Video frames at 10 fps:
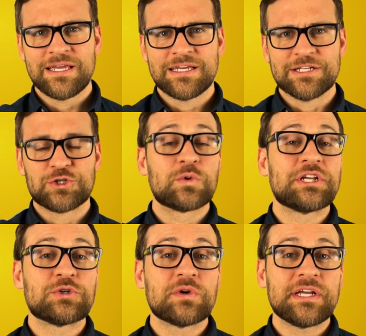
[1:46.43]
In
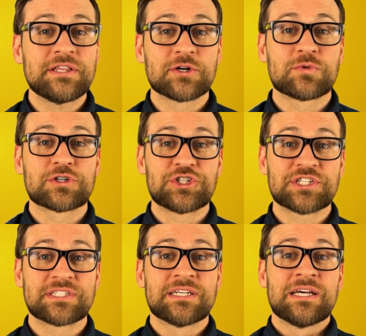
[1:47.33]
2020, there were
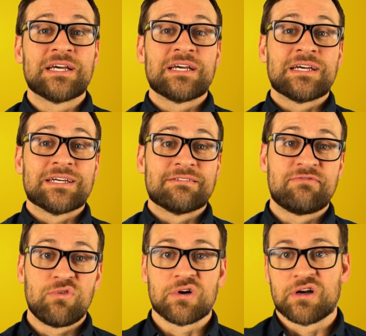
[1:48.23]
just
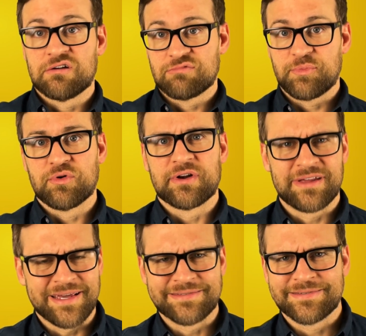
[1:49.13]
4 reported
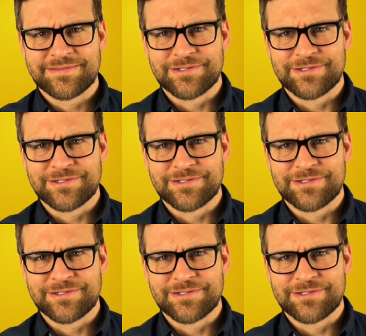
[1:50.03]
cases.